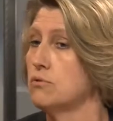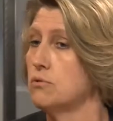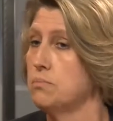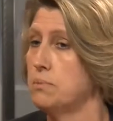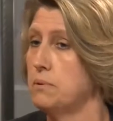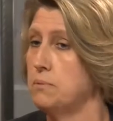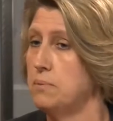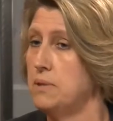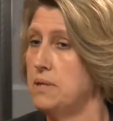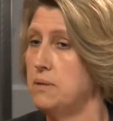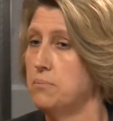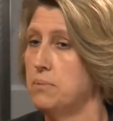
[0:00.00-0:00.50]
group
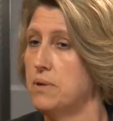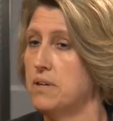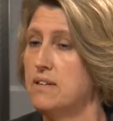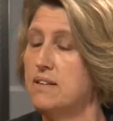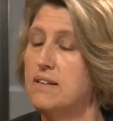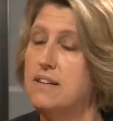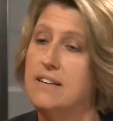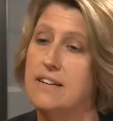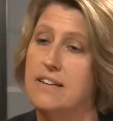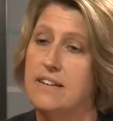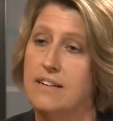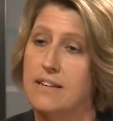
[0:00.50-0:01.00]
of people.
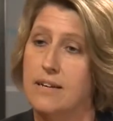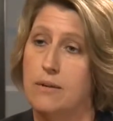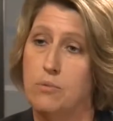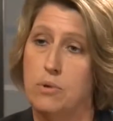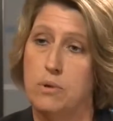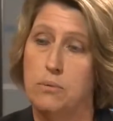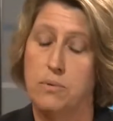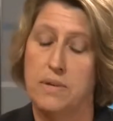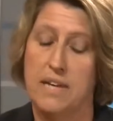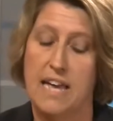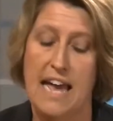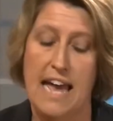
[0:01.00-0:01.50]
And
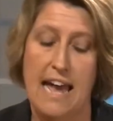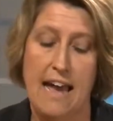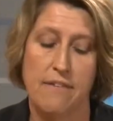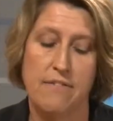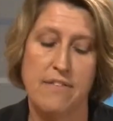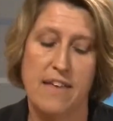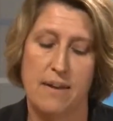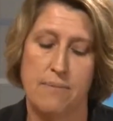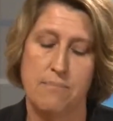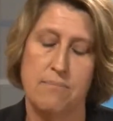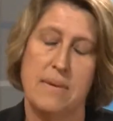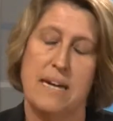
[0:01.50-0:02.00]
when we
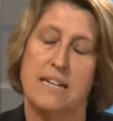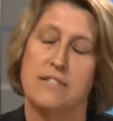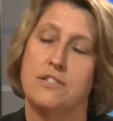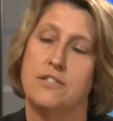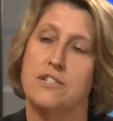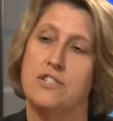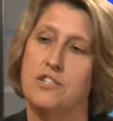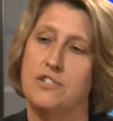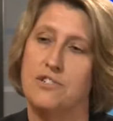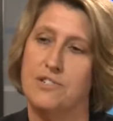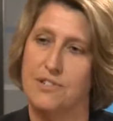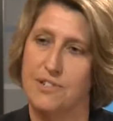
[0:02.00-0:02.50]
have that
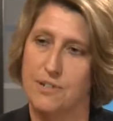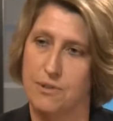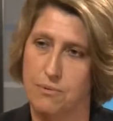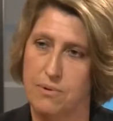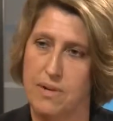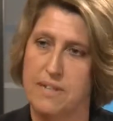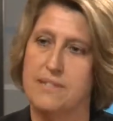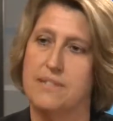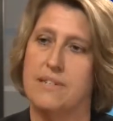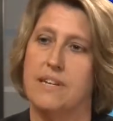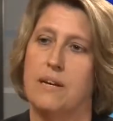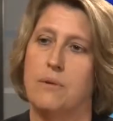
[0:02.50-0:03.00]
message, it's going to
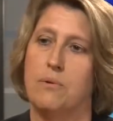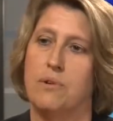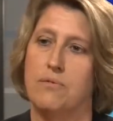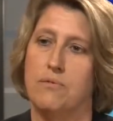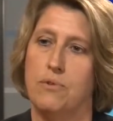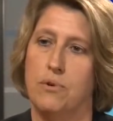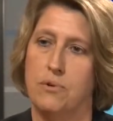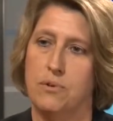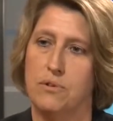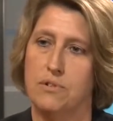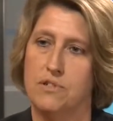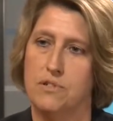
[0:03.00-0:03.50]
resonate with
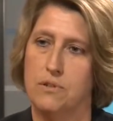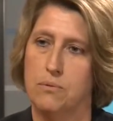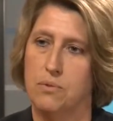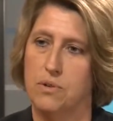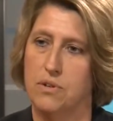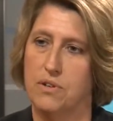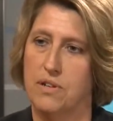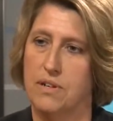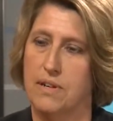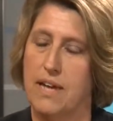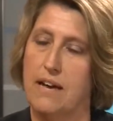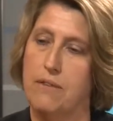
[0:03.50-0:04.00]
voters, and
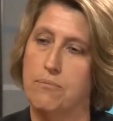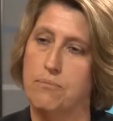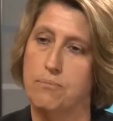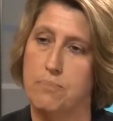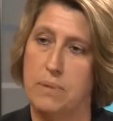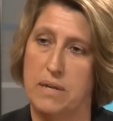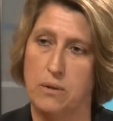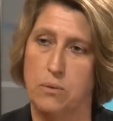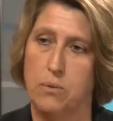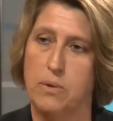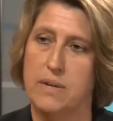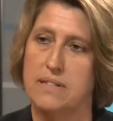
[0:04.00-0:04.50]
we're going to have
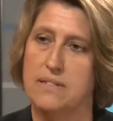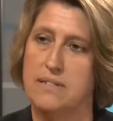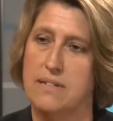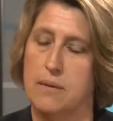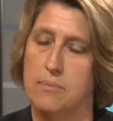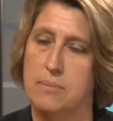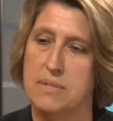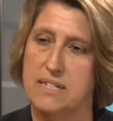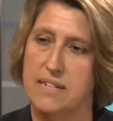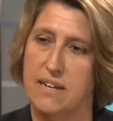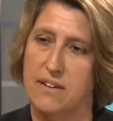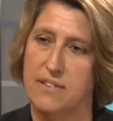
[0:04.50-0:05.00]
big wins
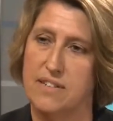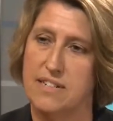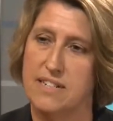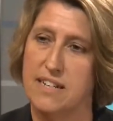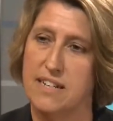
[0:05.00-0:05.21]
up and down